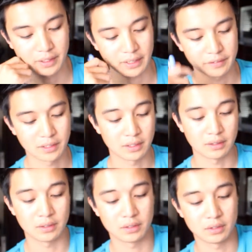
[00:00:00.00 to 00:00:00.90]
that I've
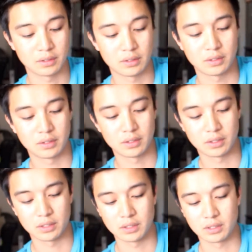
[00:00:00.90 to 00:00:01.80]
done
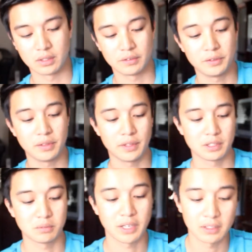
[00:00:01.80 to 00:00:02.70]
a few
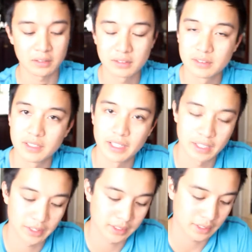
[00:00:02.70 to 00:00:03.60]
things well,
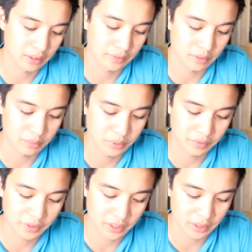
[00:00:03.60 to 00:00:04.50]
and things I could have
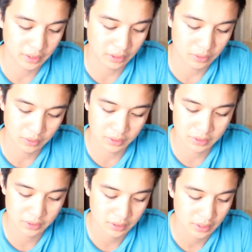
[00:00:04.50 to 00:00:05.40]
improved on in the
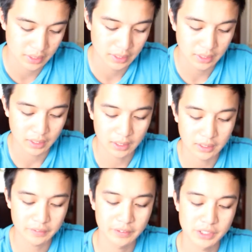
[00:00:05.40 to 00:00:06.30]
course.
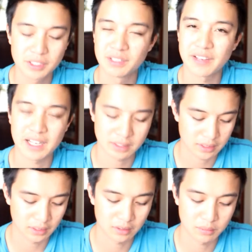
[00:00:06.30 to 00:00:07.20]
Definitely could have
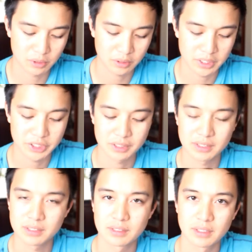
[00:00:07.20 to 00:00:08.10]
asked a little more
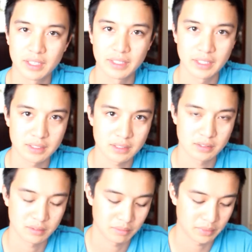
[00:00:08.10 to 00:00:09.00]
questions, I guess,
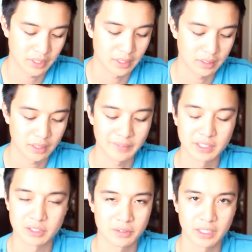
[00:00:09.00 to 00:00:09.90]
but I
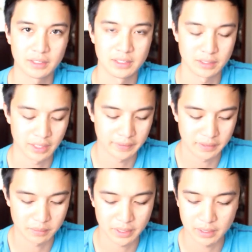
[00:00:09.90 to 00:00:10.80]
mean directly to
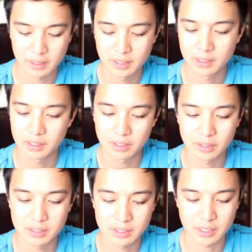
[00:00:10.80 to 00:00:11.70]
David. But
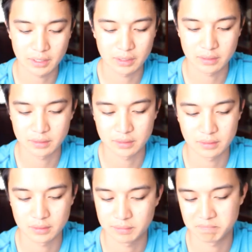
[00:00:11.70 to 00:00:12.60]

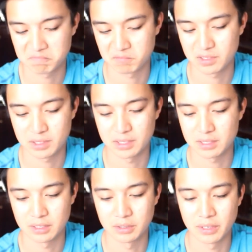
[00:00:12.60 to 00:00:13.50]
it's
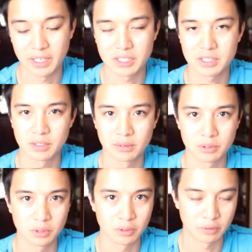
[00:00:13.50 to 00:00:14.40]
the new age, so
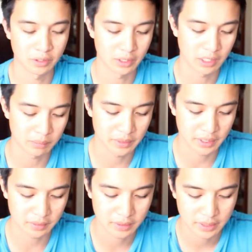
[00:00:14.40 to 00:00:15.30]
Google really helped me
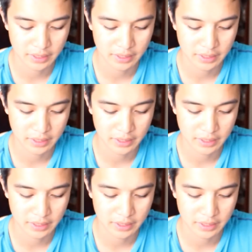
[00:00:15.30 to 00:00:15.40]
out.